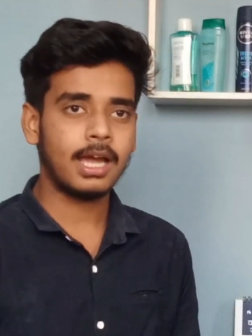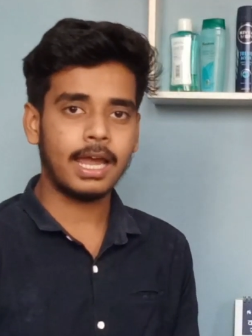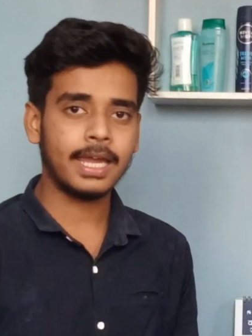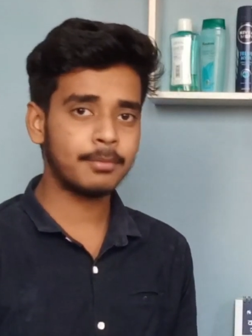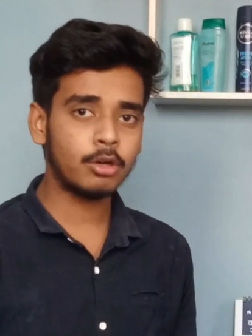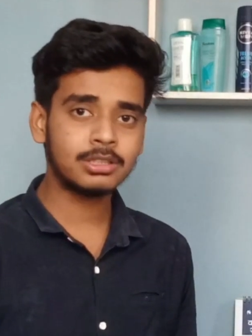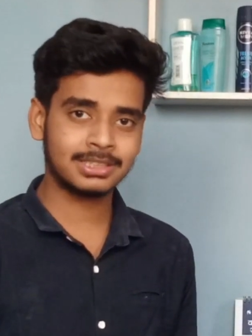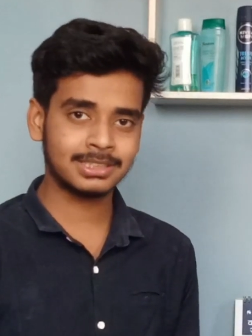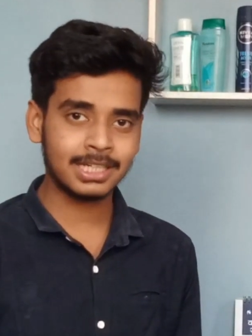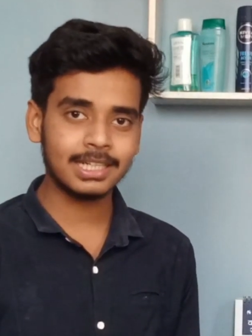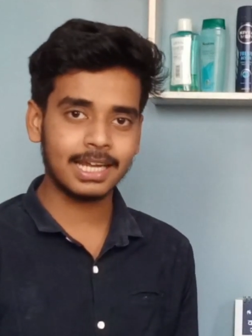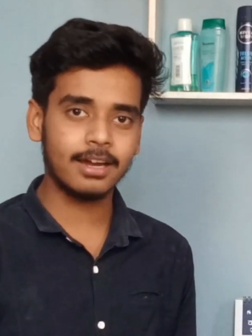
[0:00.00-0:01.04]
I am not saying
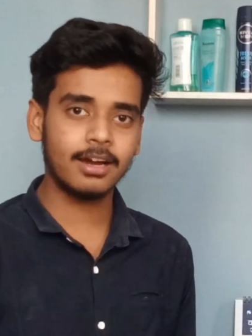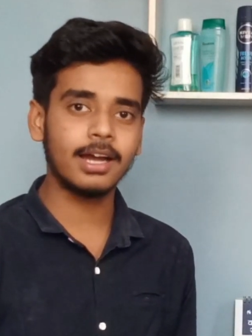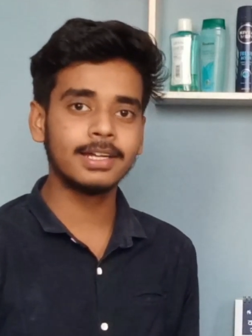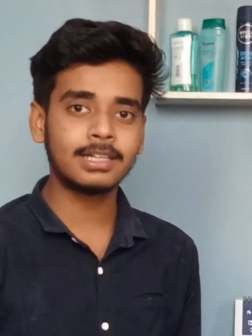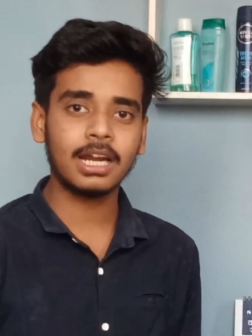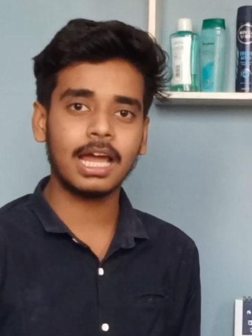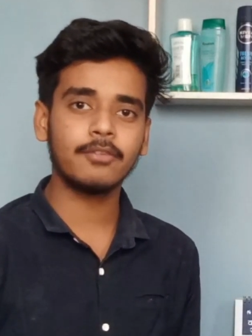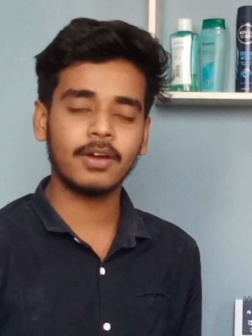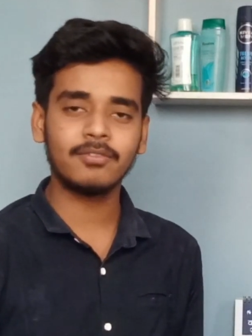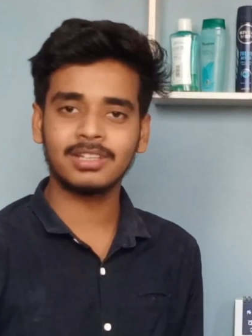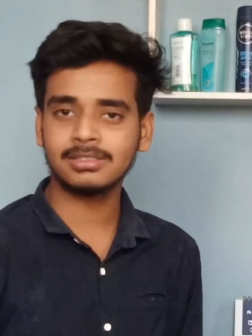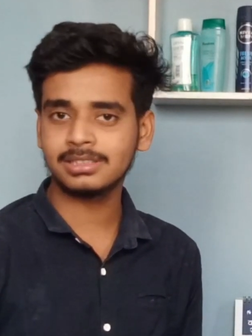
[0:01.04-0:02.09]
that Intel
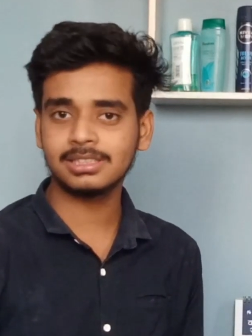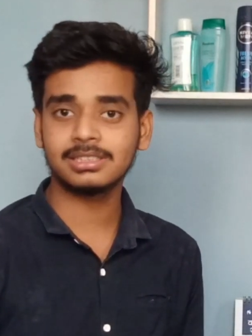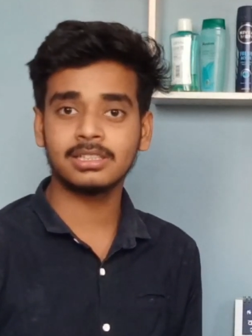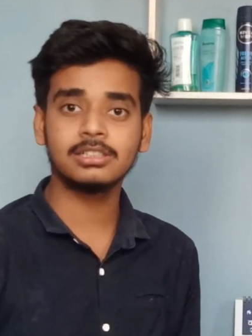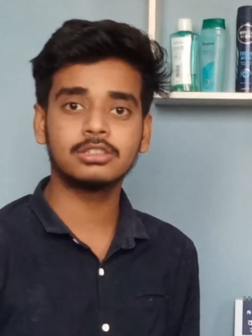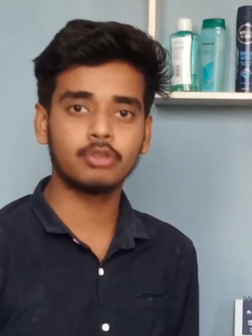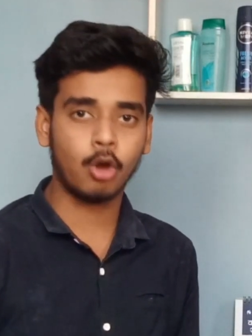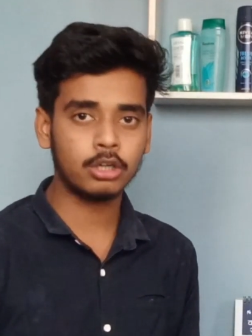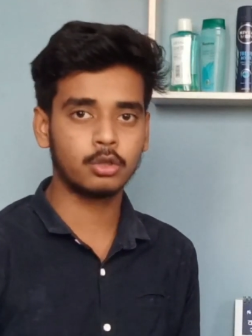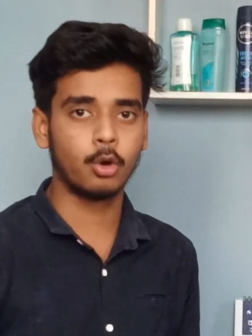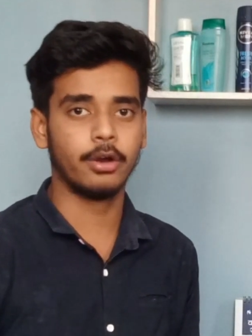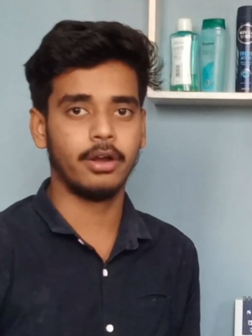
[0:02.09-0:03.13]
i5-10th generation is
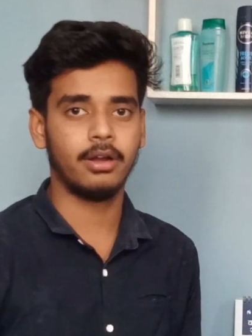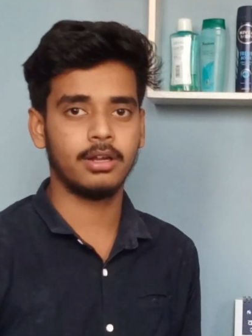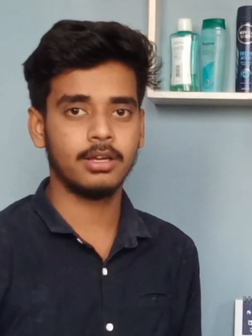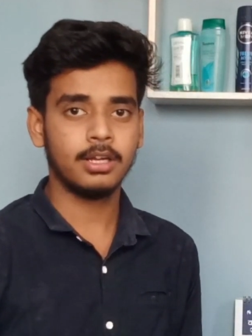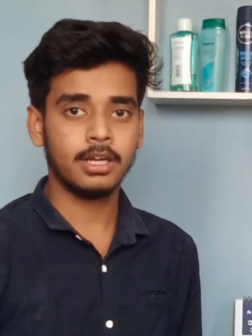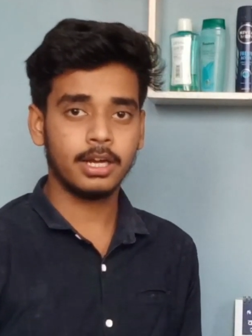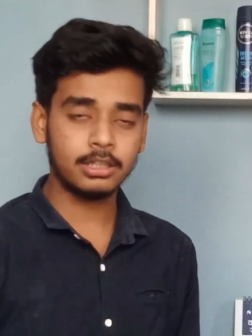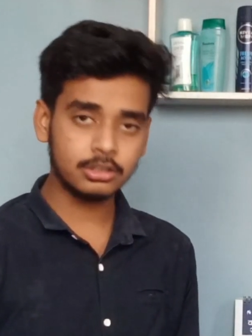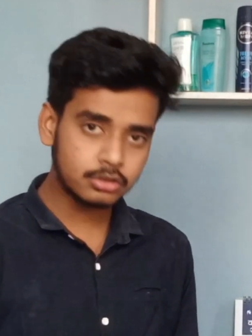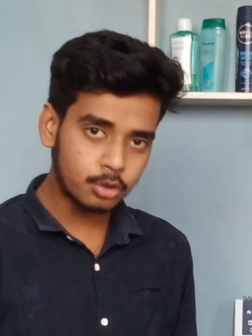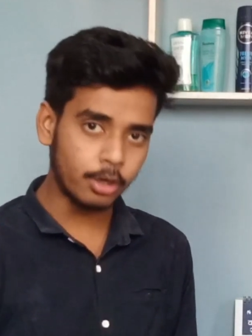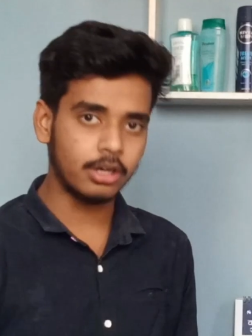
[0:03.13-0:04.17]
not good. It
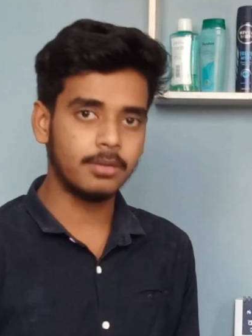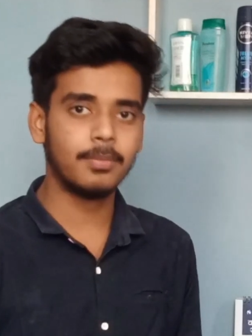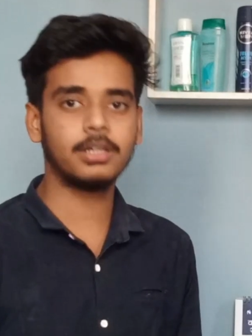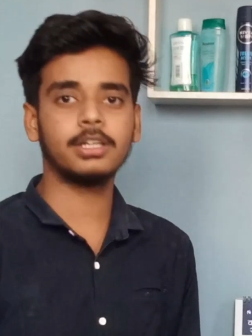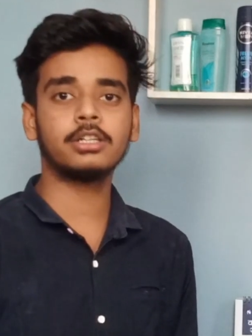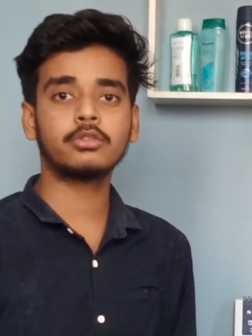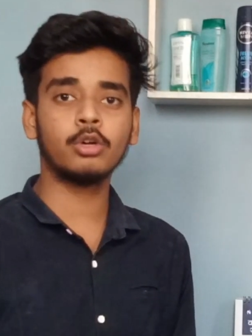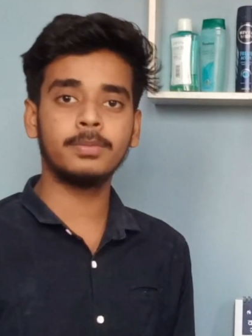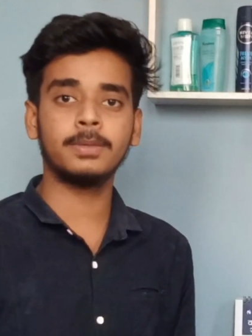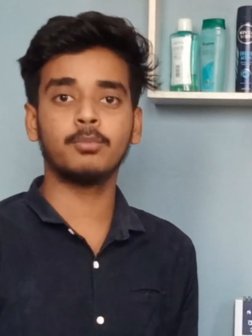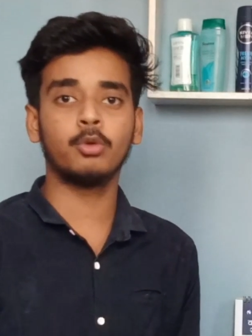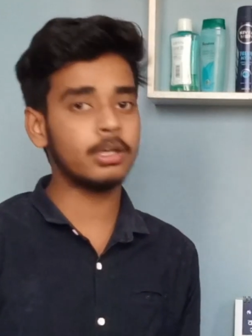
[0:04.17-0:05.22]
is good, but it could
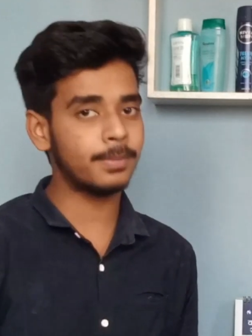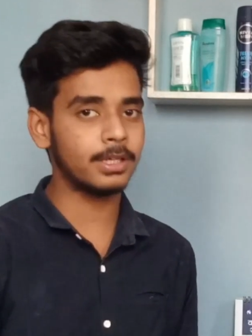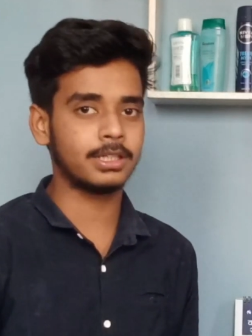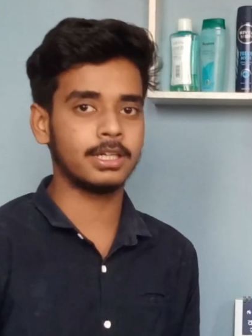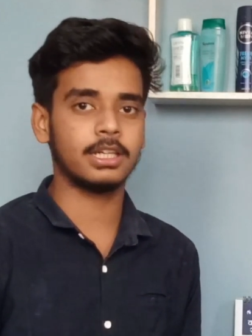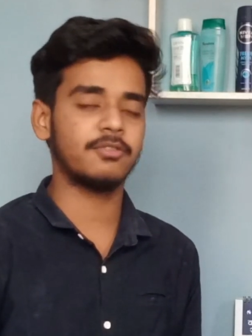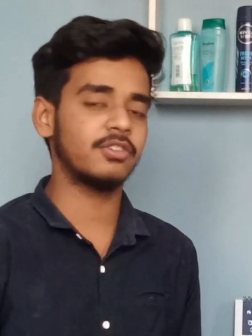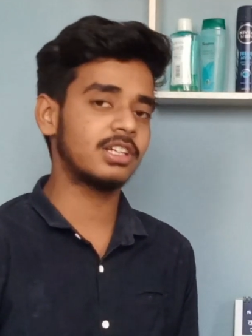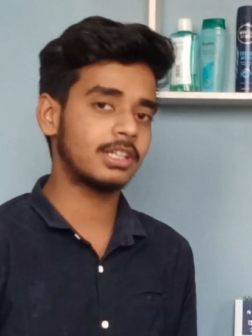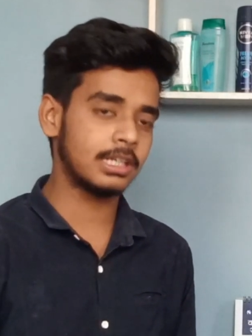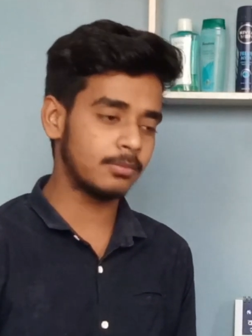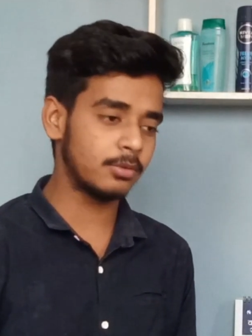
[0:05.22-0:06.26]
be more better if
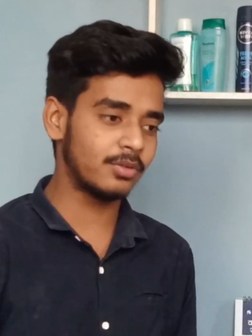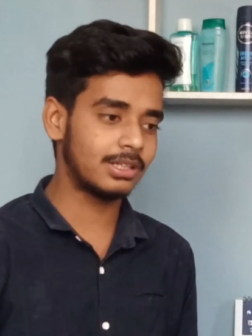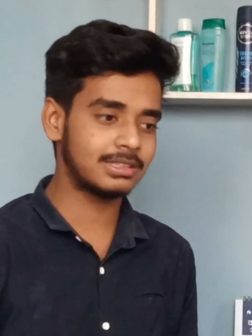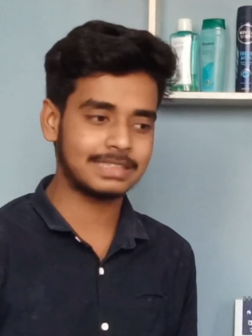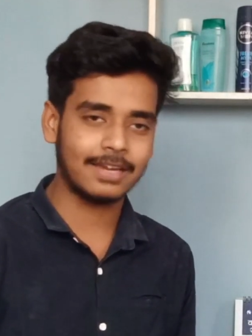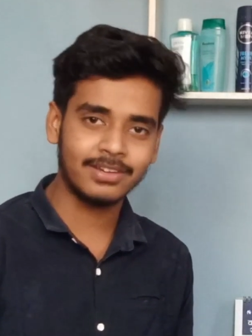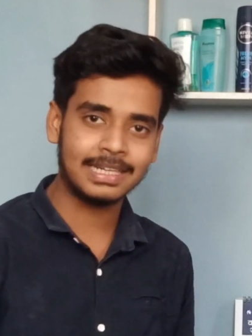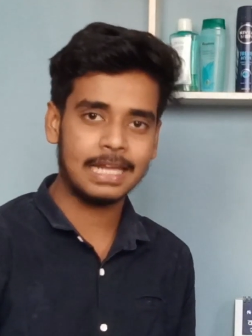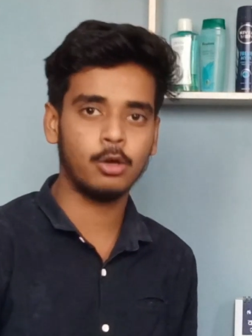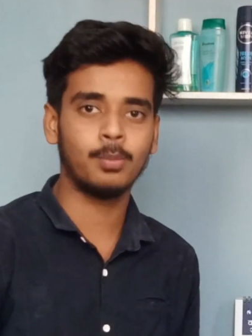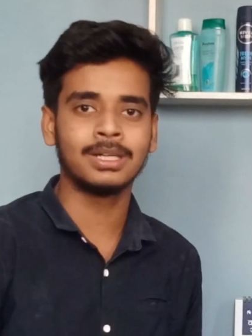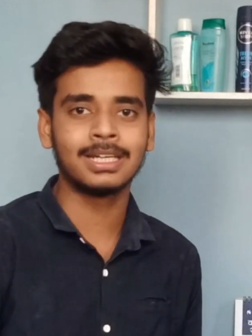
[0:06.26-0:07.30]
it came with 7
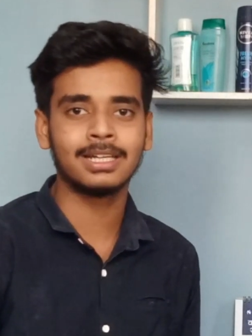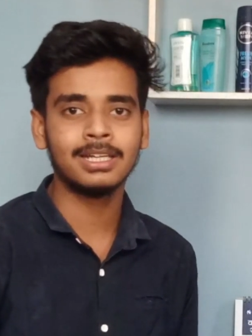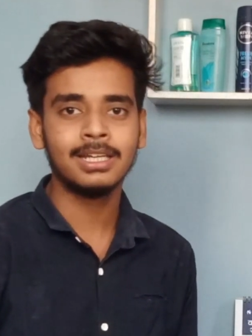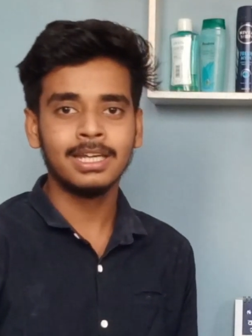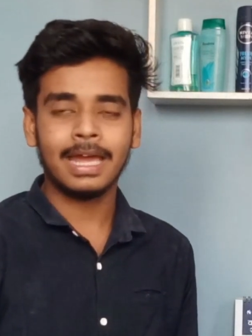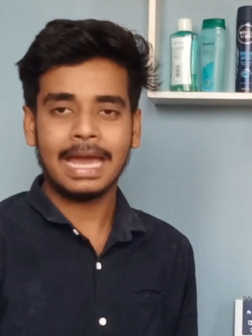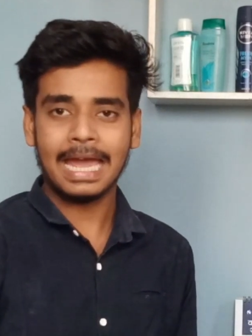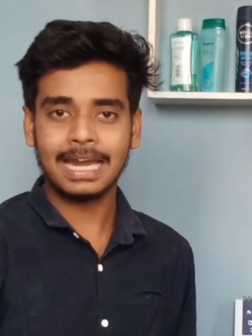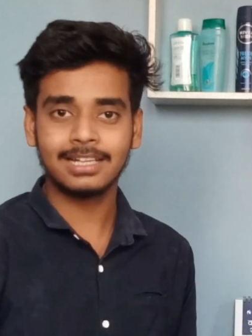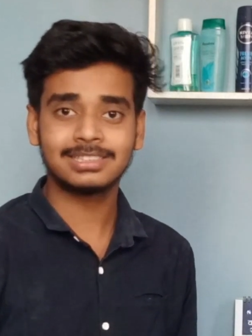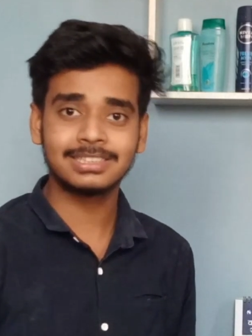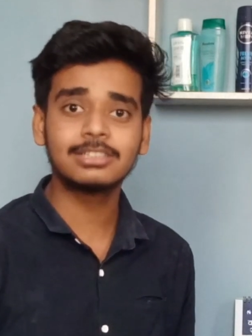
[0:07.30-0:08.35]
nanometer
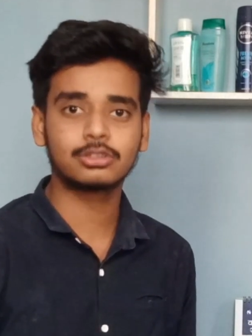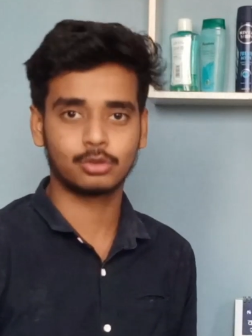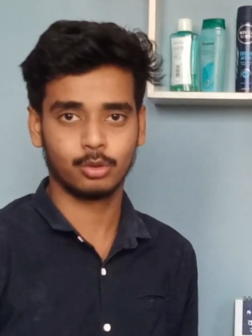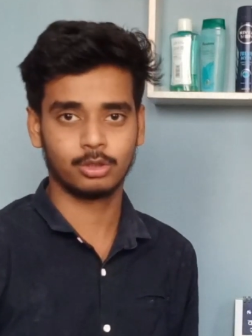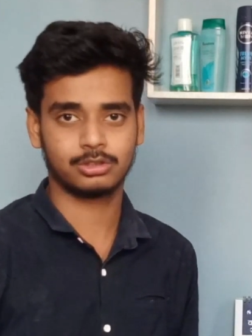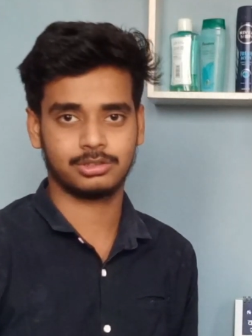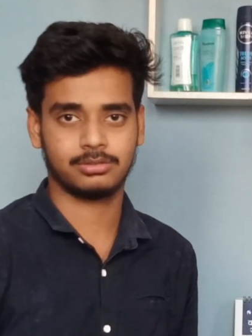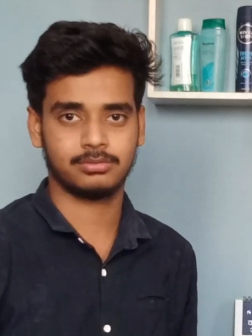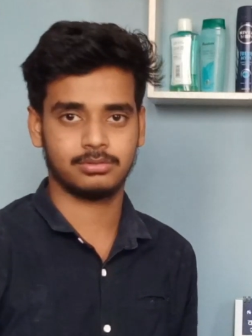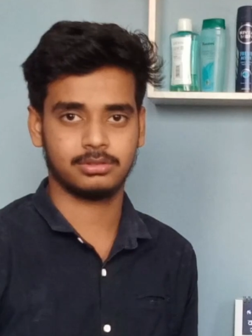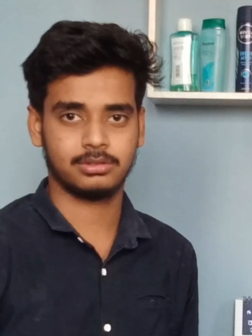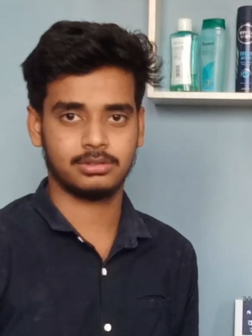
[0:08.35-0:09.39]
and 6
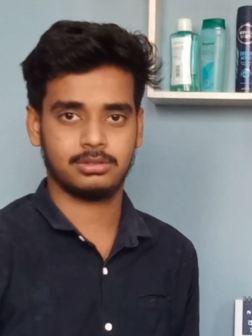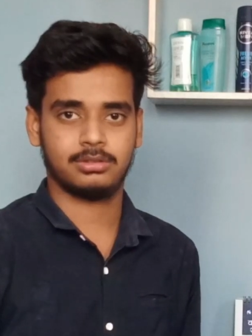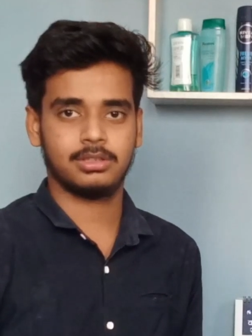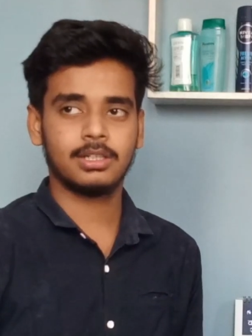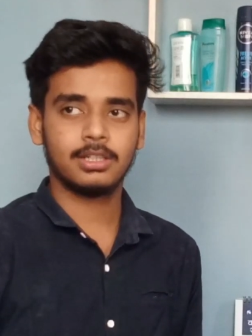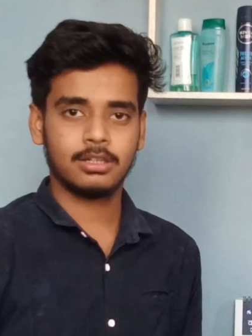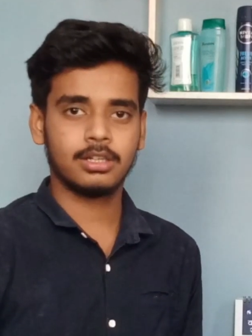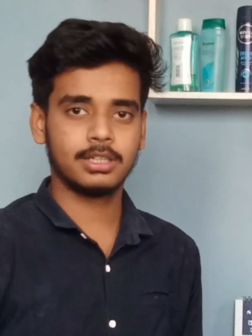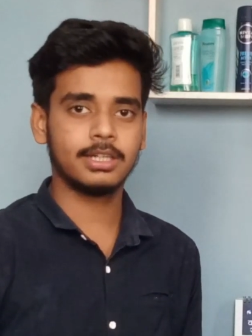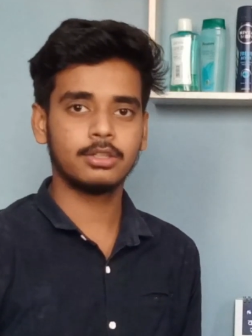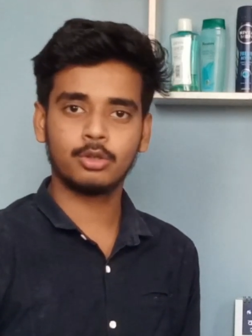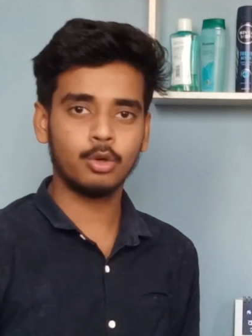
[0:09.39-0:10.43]
cores. Yeah,